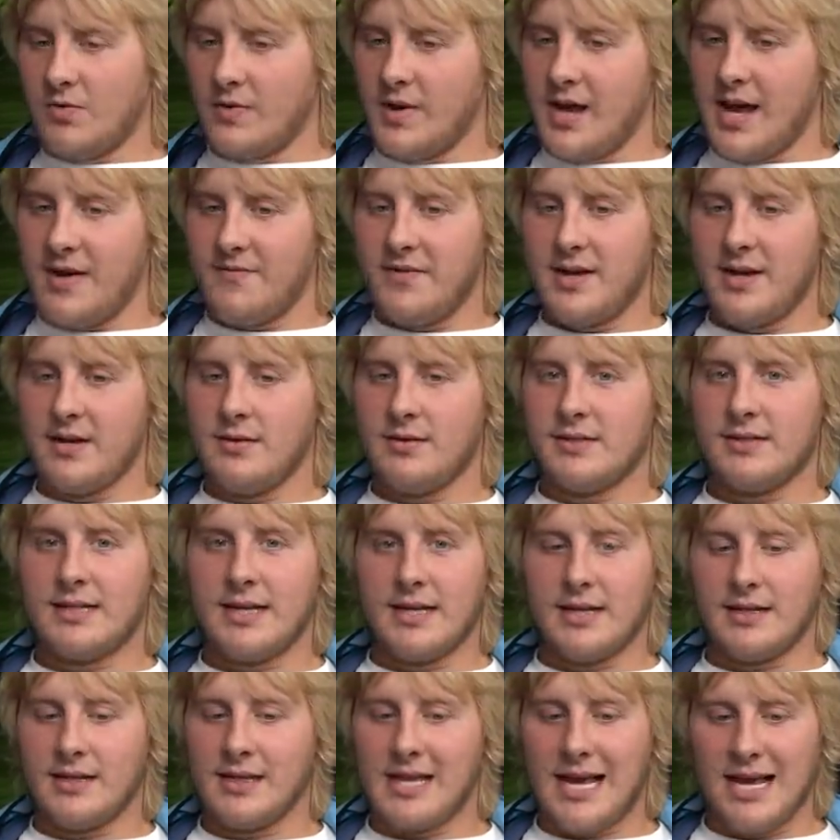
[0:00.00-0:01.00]
never.
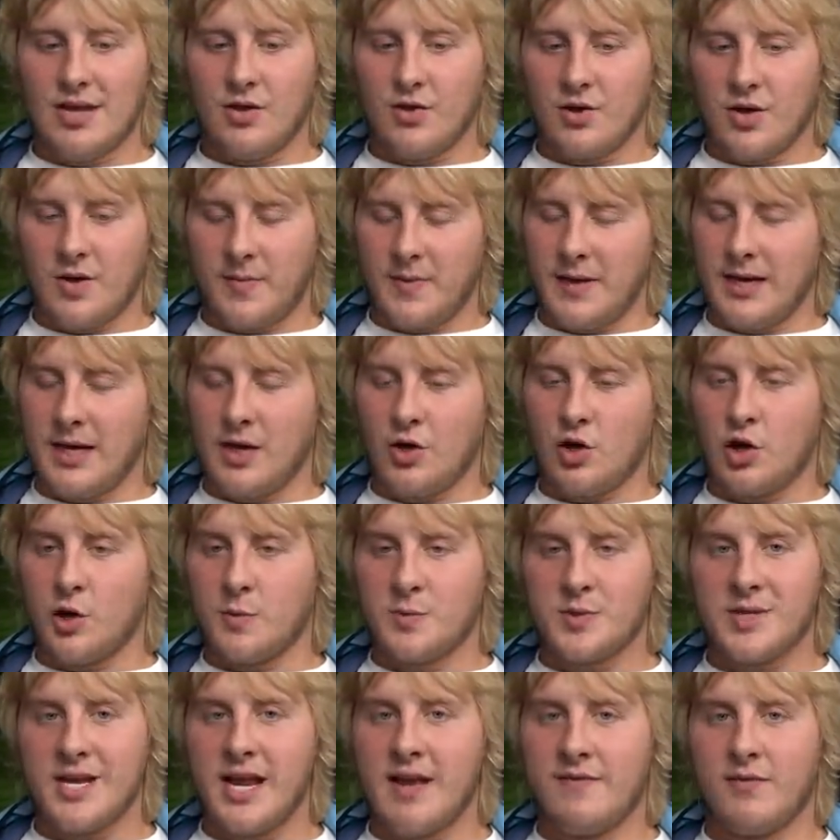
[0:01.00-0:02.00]
That European
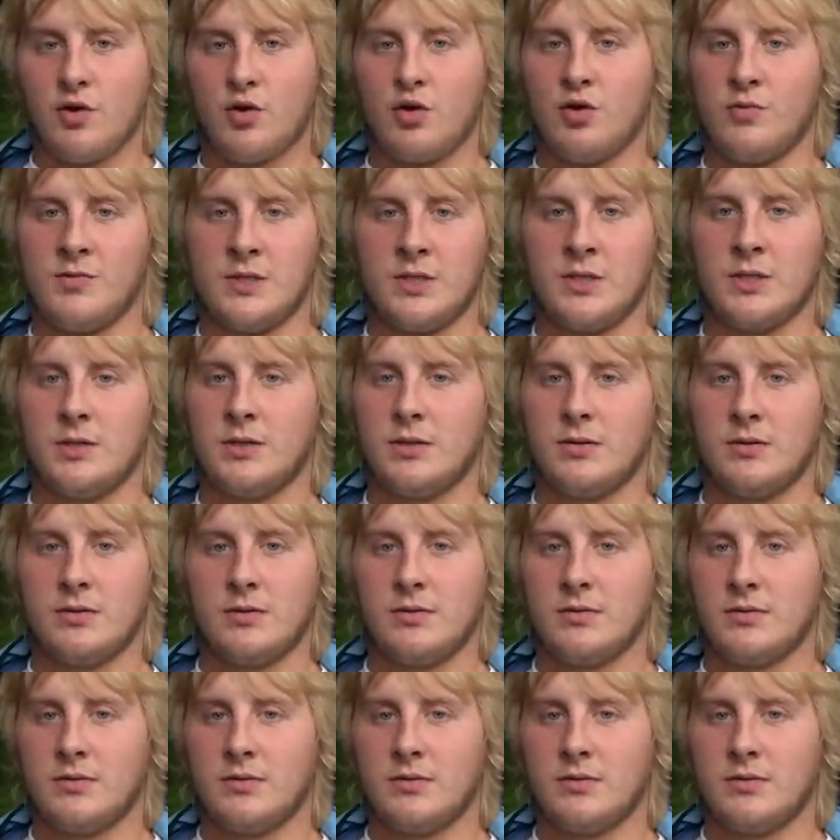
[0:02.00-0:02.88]
Cup's never coming. No.